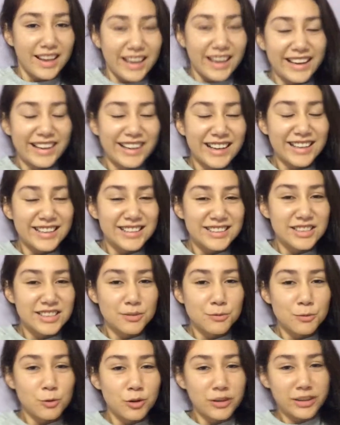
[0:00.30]
Hey guys,
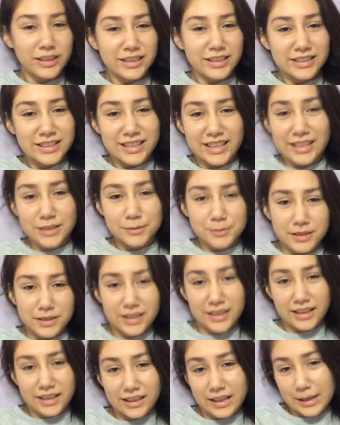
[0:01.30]
good morning. Today's
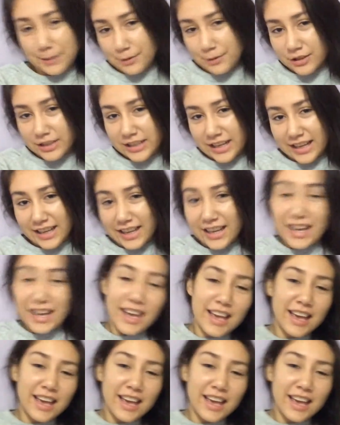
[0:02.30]
Monday, Labor Day,